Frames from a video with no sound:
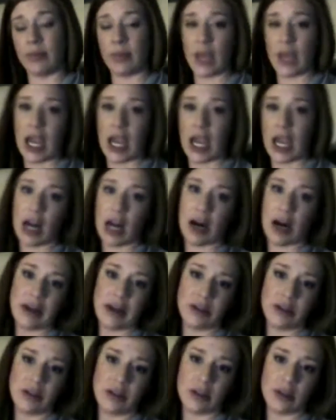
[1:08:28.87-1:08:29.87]

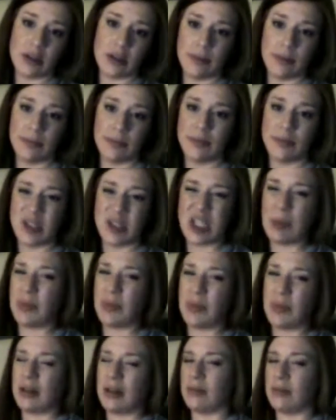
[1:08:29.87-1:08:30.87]
carrots or
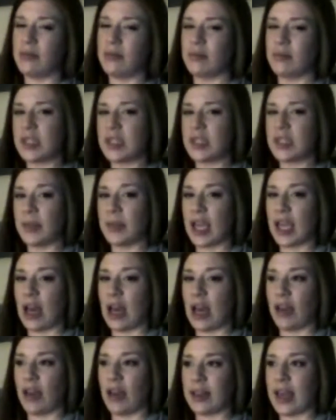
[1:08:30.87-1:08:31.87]
something kind of like
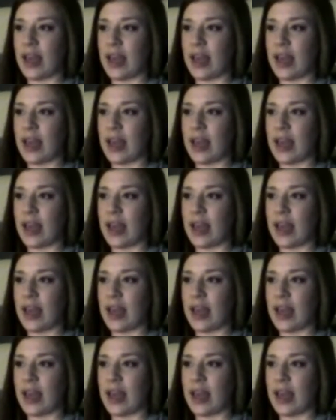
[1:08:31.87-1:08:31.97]
that.